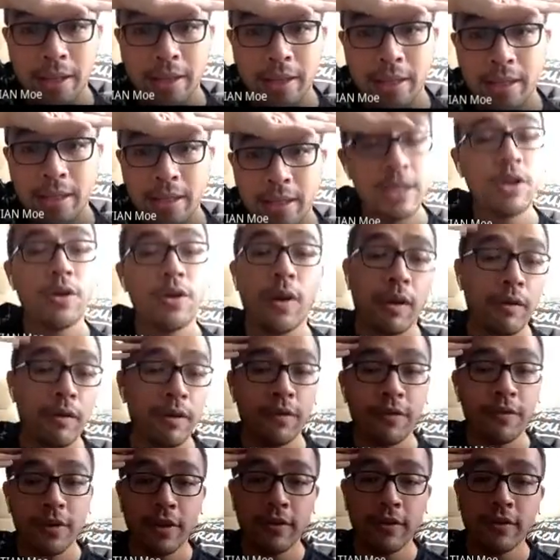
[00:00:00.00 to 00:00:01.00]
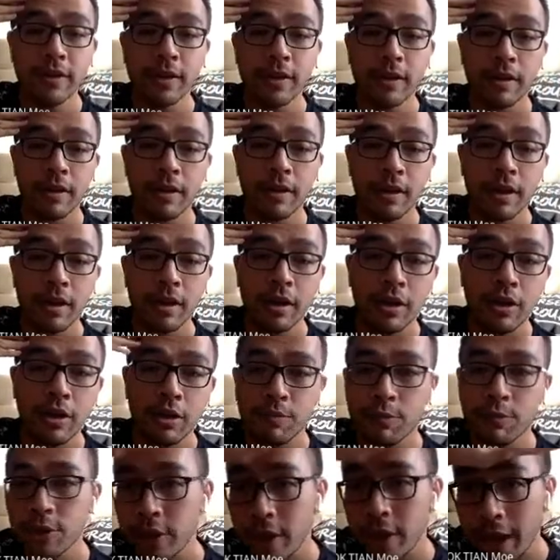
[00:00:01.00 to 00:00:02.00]
let's say you have a fever, you
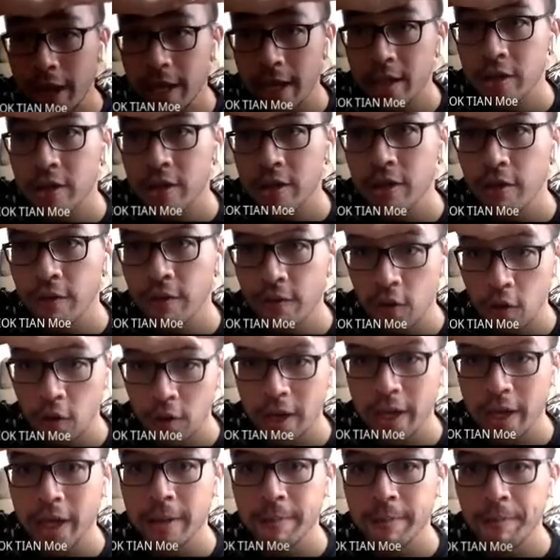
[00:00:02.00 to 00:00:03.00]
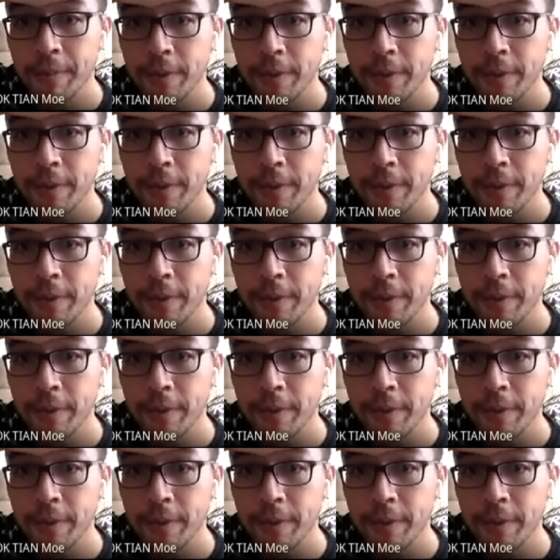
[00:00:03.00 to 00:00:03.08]
put your hand on your forehead,